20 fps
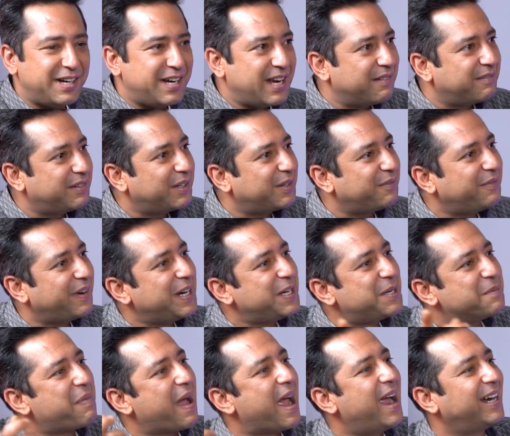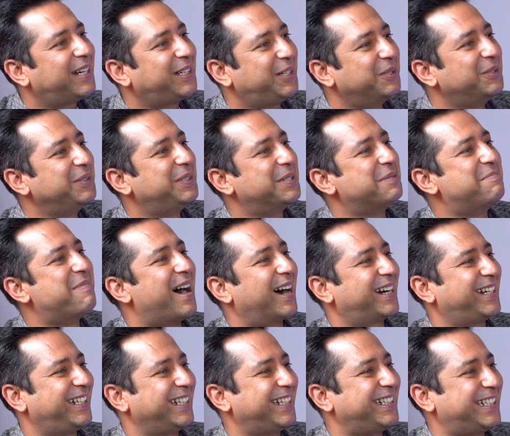never went back to the
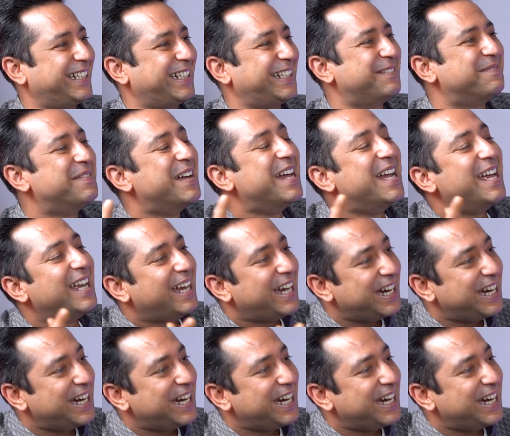marketing team.